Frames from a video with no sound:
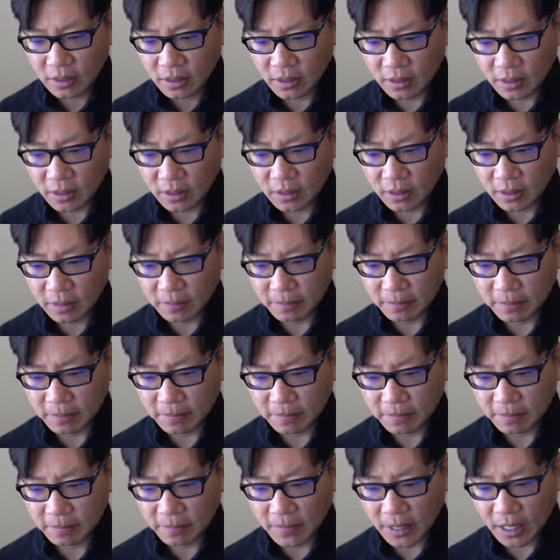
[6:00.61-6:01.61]

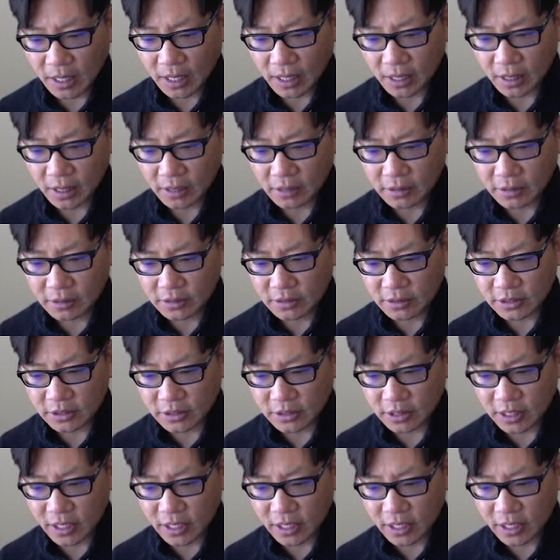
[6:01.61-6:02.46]
I see